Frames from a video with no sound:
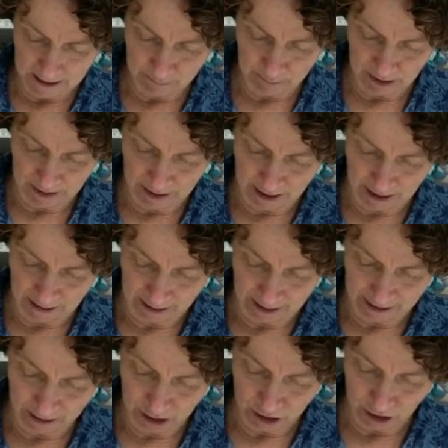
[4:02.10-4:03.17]
but I
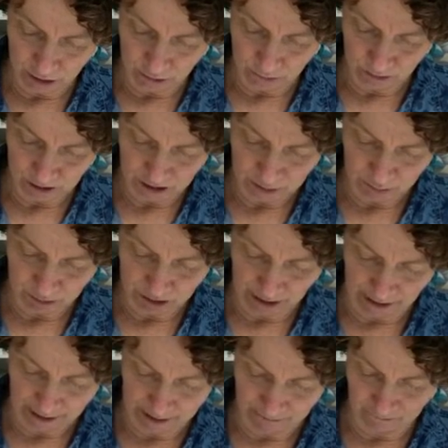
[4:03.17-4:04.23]
like to use this
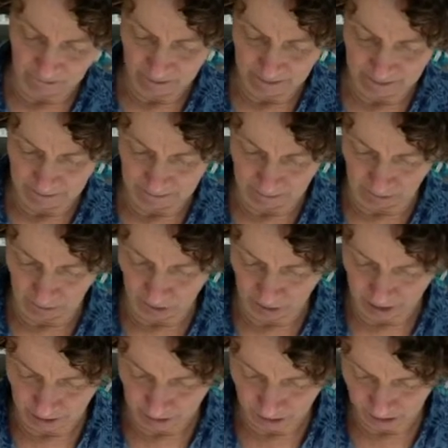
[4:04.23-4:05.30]
protective, or
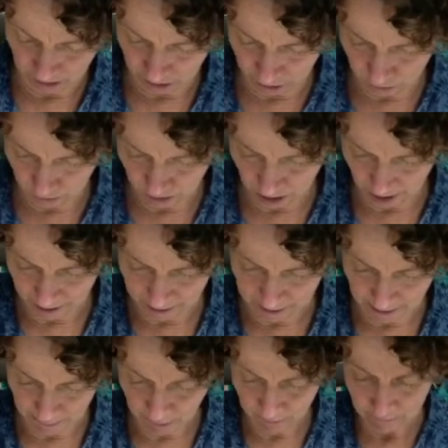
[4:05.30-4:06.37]
this two-sided
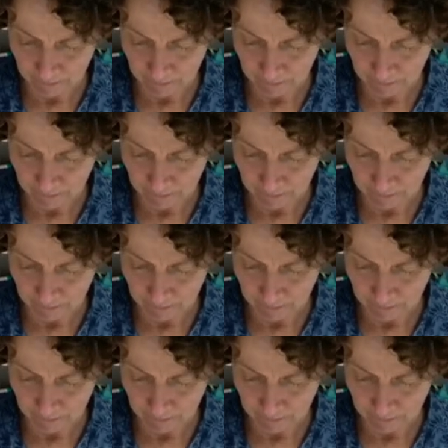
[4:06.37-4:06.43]
tape.